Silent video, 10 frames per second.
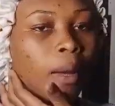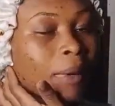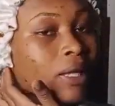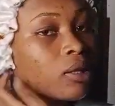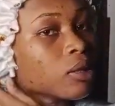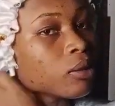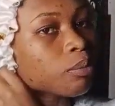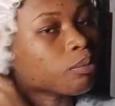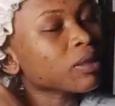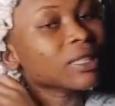I plan to
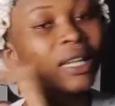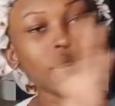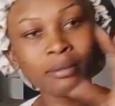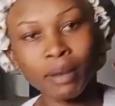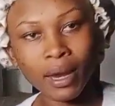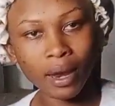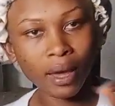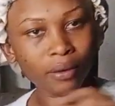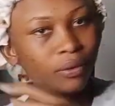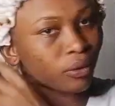plan my
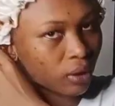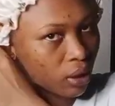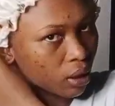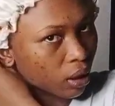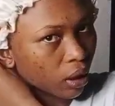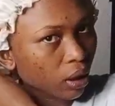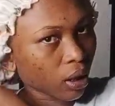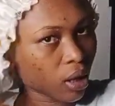life for the year.